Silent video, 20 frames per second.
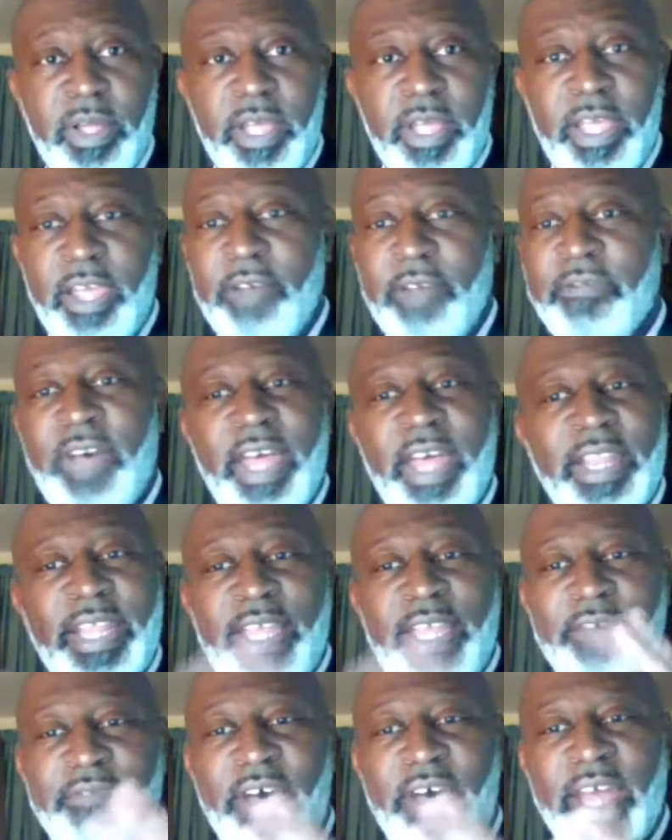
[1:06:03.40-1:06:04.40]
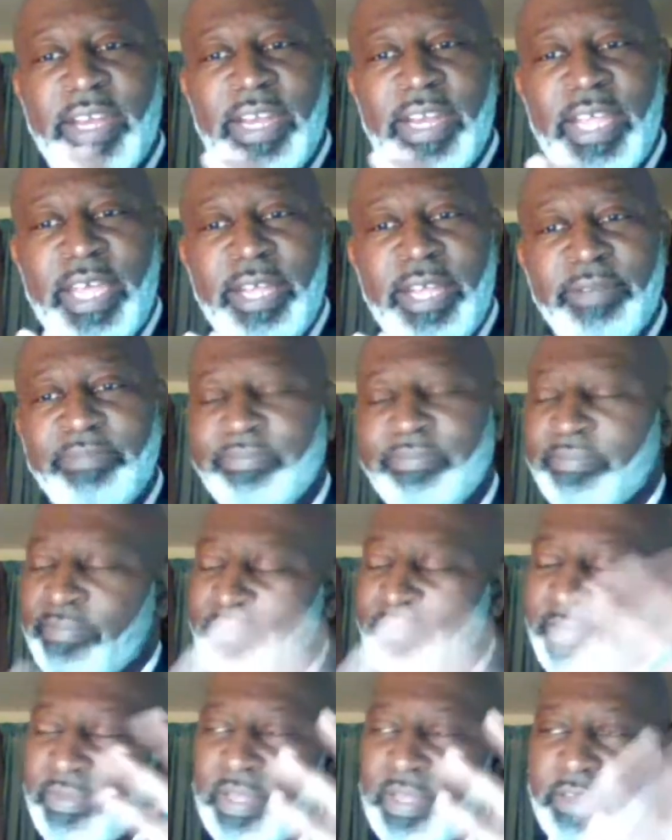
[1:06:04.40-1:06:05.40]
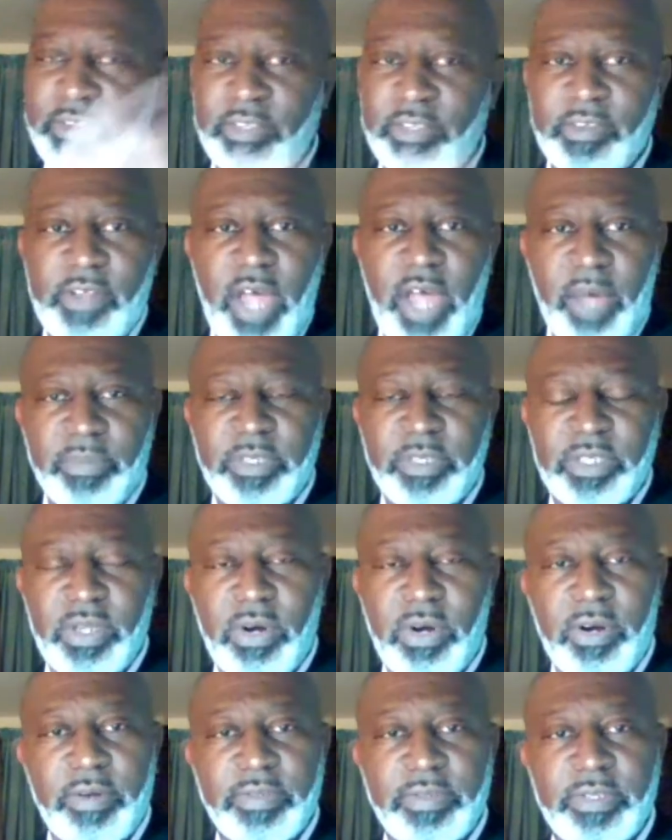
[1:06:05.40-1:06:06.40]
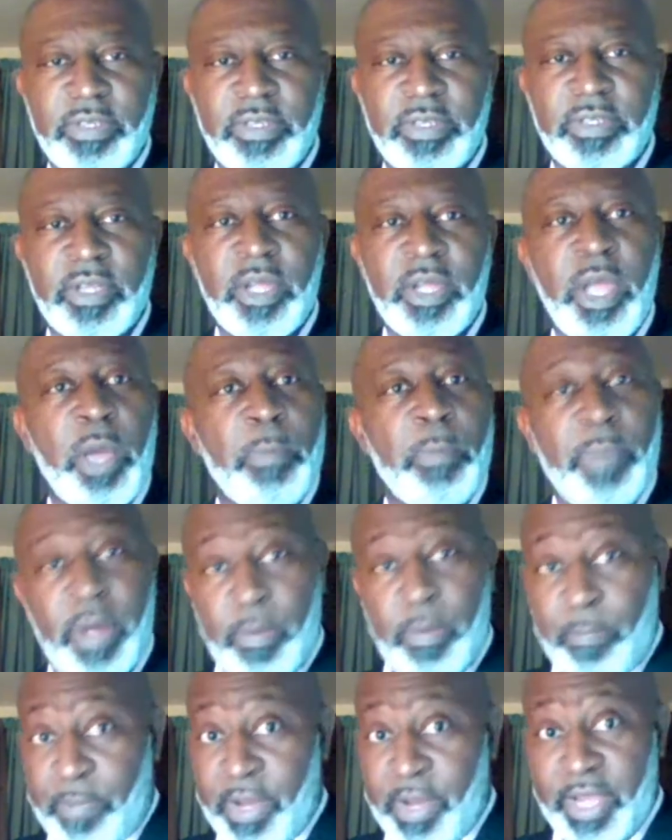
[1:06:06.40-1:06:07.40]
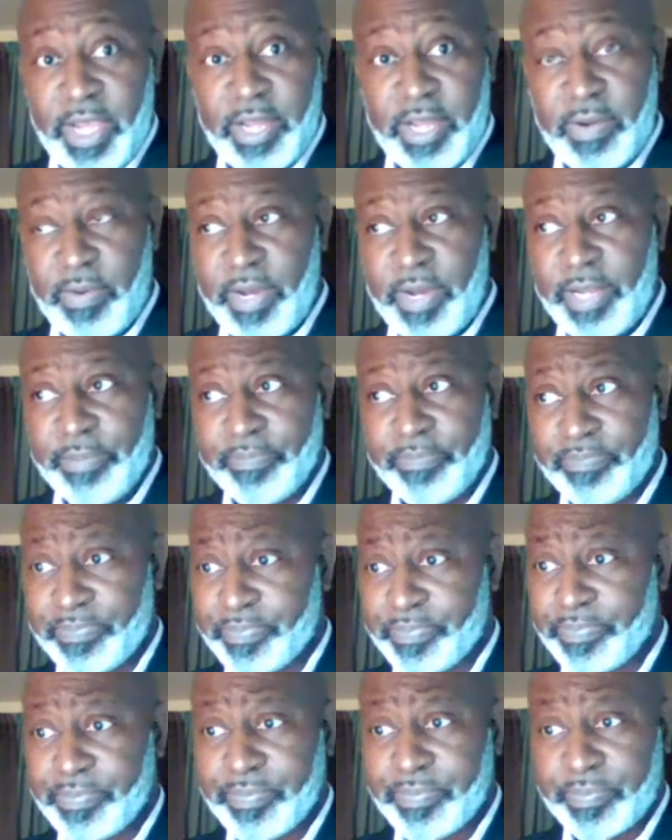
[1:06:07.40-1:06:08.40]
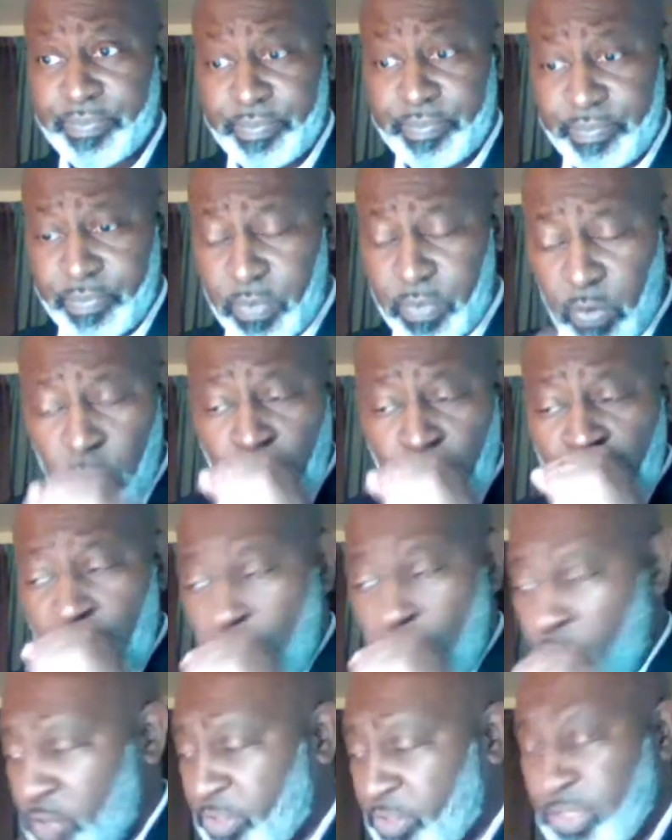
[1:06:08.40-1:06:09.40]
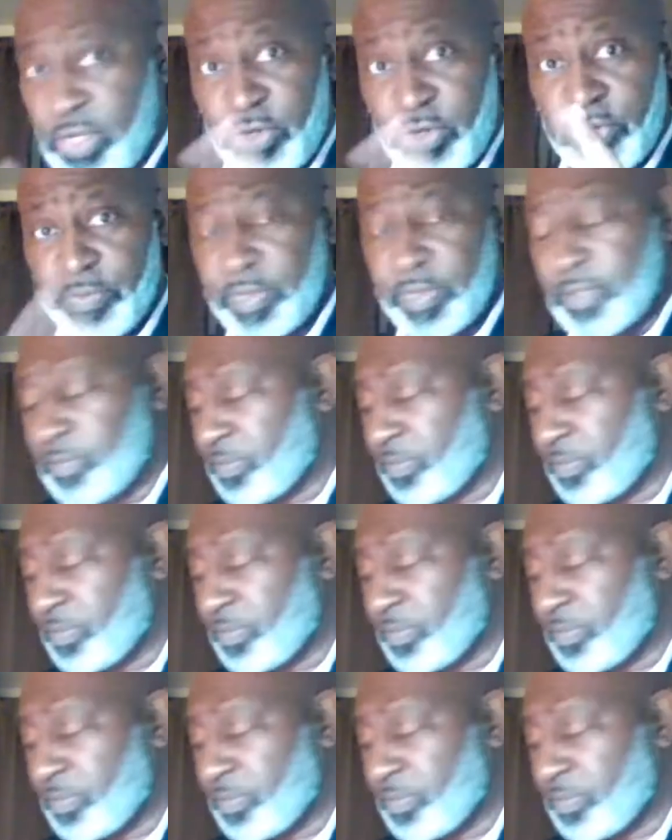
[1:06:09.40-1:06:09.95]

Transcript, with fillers: If I if I didn't, I'm sorry, sister. But anyway, Excuse me.